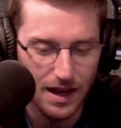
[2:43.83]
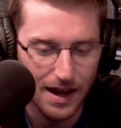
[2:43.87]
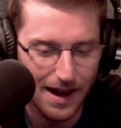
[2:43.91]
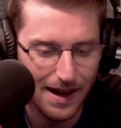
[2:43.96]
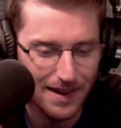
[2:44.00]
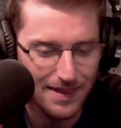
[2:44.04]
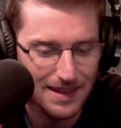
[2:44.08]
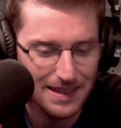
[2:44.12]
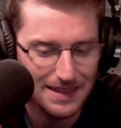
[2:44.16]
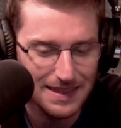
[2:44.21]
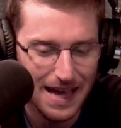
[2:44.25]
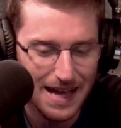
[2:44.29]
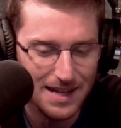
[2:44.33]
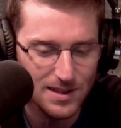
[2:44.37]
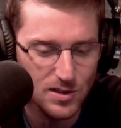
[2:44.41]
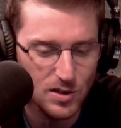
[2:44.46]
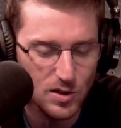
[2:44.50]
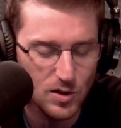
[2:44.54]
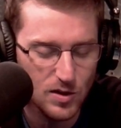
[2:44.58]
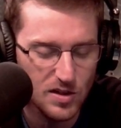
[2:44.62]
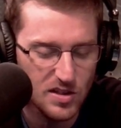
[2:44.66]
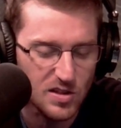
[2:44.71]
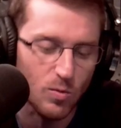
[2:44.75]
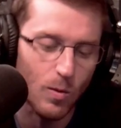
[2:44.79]
I think that's
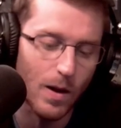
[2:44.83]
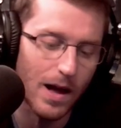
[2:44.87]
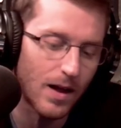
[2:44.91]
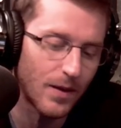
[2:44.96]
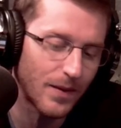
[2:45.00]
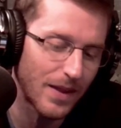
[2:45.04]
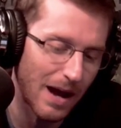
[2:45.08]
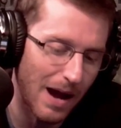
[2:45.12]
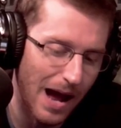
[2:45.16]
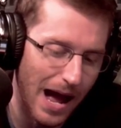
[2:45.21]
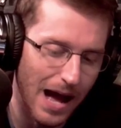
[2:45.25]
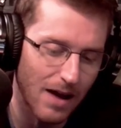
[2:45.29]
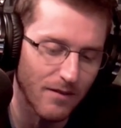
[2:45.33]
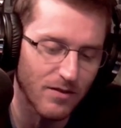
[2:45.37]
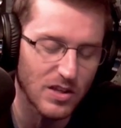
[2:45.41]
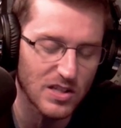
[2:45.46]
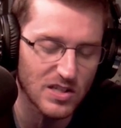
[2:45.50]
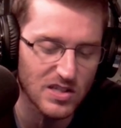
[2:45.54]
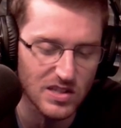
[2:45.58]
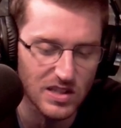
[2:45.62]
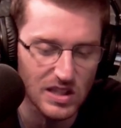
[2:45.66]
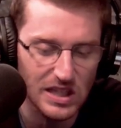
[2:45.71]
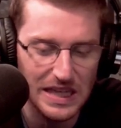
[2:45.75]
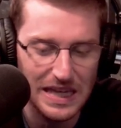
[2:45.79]
good as well. Now,
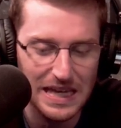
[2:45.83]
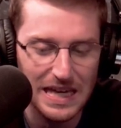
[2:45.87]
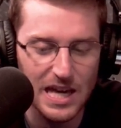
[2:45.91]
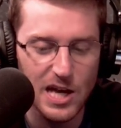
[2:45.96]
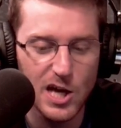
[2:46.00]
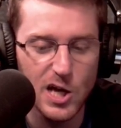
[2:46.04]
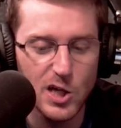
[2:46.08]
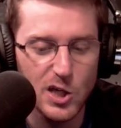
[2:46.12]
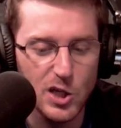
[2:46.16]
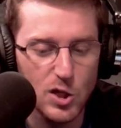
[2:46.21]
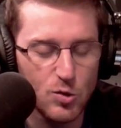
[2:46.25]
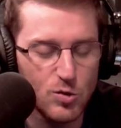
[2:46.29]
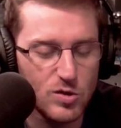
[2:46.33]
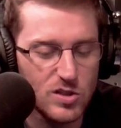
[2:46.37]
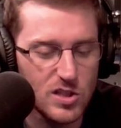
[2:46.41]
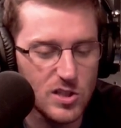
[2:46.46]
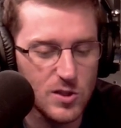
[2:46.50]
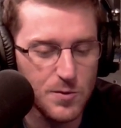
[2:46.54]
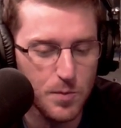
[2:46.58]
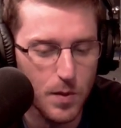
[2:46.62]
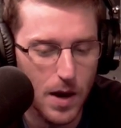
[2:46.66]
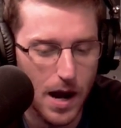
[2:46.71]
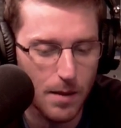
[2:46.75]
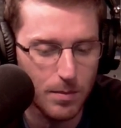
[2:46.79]
obviously,
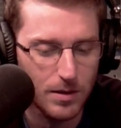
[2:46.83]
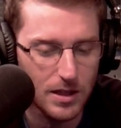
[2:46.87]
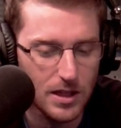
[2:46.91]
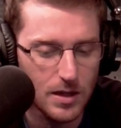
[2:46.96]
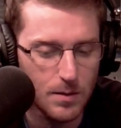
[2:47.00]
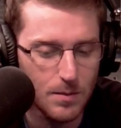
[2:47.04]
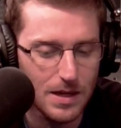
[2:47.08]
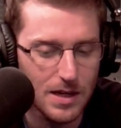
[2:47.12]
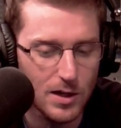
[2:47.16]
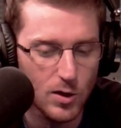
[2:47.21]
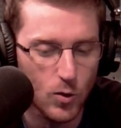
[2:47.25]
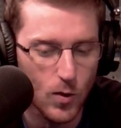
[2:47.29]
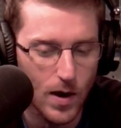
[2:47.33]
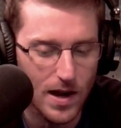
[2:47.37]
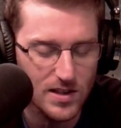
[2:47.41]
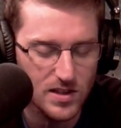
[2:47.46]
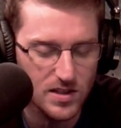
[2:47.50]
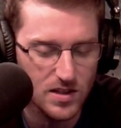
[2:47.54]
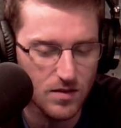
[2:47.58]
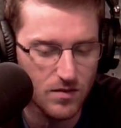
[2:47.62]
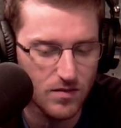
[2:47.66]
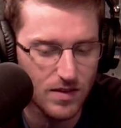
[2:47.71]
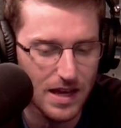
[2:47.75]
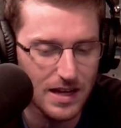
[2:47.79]
Houston's probably going to be
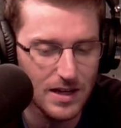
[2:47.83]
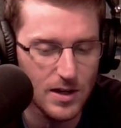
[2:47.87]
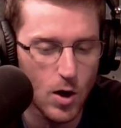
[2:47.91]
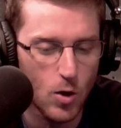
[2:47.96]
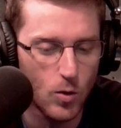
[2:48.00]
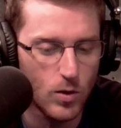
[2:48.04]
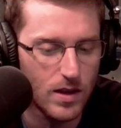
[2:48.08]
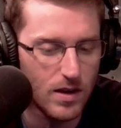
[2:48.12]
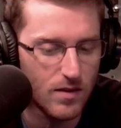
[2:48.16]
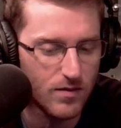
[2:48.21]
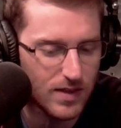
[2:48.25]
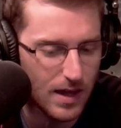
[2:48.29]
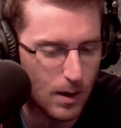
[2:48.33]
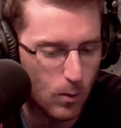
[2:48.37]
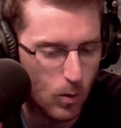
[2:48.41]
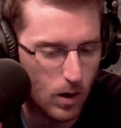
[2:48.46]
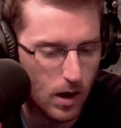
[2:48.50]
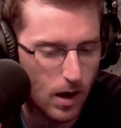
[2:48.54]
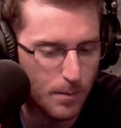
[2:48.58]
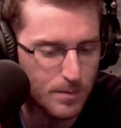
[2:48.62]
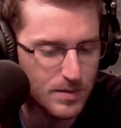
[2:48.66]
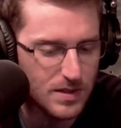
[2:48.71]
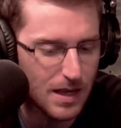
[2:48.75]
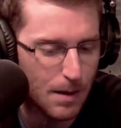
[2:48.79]
aggressive. They know that if they want
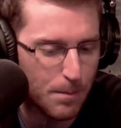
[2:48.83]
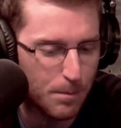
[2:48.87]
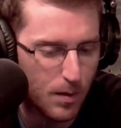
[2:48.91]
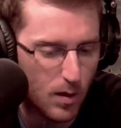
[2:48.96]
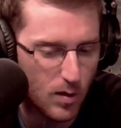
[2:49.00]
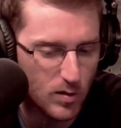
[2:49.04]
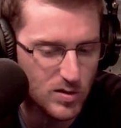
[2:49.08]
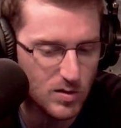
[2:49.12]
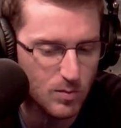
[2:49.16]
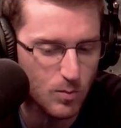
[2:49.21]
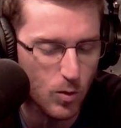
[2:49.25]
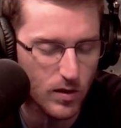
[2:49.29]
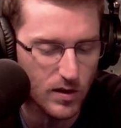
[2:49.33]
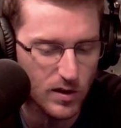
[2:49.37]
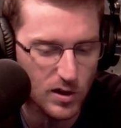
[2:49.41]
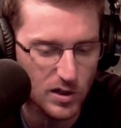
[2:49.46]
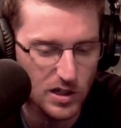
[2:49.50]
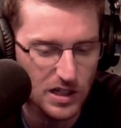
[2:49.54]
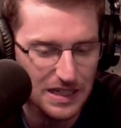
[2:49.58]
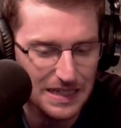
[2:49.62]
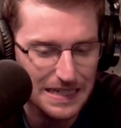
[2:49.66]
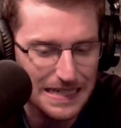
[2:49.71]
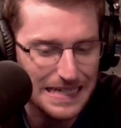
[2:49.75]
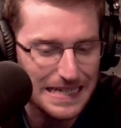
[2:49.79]
to upset Baltimore, they're going
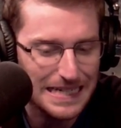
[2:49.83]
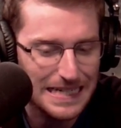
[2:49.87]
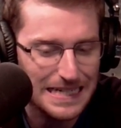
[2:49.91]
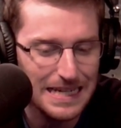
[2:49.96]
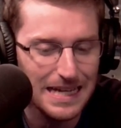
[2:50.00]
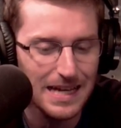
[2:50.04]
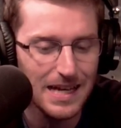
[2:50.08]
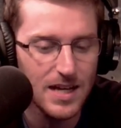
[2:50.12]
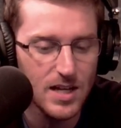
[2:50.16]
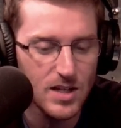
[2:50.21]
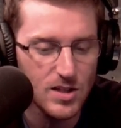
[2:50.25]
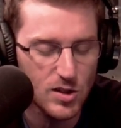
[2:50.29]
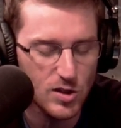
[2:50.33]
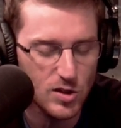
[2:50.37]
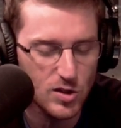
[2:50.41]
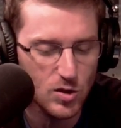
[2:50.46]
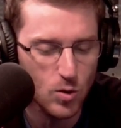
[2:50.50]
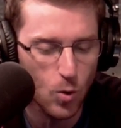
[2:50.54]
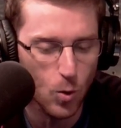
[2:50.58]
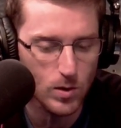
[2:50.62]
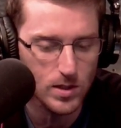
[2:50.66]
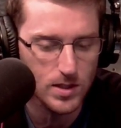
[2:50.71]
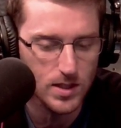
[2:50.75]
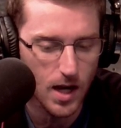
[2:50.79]
to need to
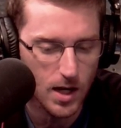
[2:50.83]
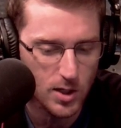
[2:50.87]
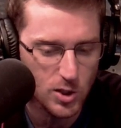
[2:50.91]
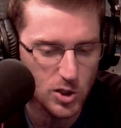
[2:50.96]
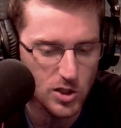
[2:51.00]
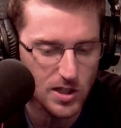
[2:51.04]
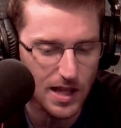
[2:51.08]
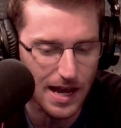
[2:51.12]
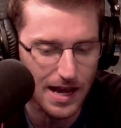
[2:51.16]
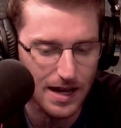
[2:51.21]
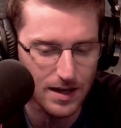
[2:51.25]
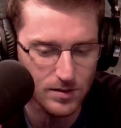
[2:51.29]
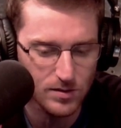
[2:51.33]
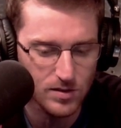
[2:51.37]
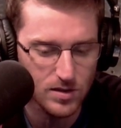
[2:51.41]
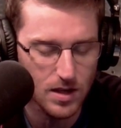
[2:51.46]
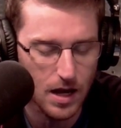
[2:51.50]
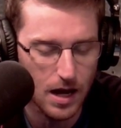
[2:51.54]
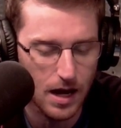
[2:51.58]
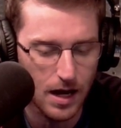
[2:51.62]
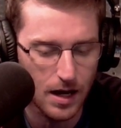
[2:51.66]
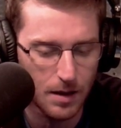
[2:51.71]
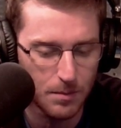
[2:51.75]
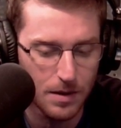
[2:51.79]
score touchdowns.
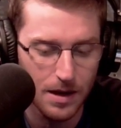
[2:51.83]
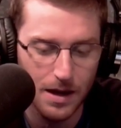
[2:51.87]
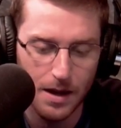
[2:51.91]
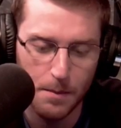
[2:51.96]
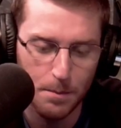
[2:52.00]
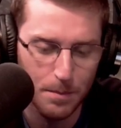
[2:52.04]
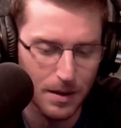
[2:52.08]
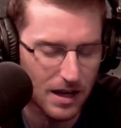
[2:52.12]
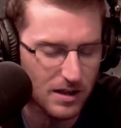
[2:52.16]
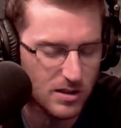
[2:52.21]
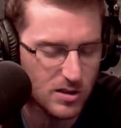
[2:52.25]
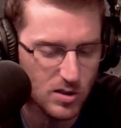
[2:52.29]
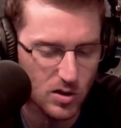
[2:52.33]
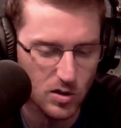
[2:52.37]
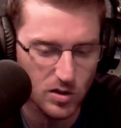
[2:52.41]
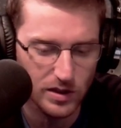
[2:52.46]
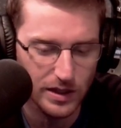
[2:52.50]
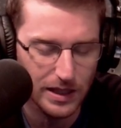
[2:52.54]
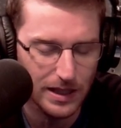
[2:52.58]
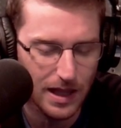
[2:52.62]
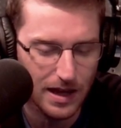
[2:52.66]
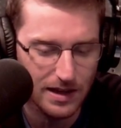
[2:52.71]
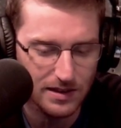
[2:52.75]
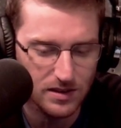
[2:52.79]
Um, but I
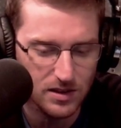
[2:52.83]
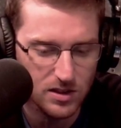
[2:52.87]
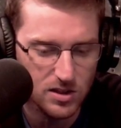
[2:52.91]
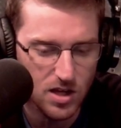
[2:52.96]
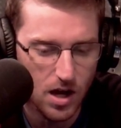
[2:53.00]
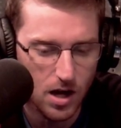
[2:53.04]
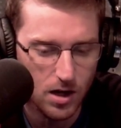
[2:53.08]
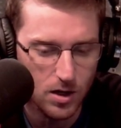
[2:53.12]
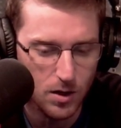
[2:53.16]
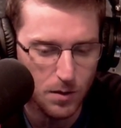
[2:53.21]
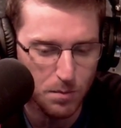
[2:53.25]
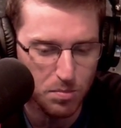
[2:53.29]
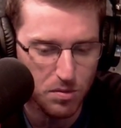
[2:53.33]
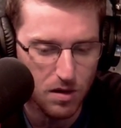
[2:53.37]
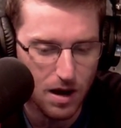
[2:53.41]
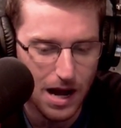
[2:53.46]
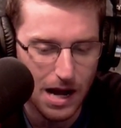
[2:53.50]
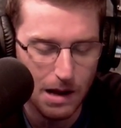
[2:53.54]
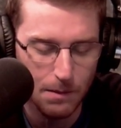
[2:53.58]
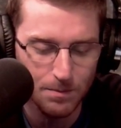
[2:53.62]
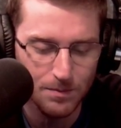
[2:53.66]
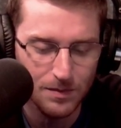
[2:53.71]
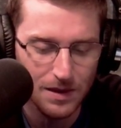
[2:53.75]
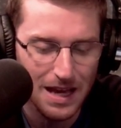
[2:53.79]
certainly like the Tucker
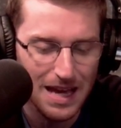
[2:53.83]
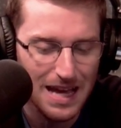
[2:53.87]
prop.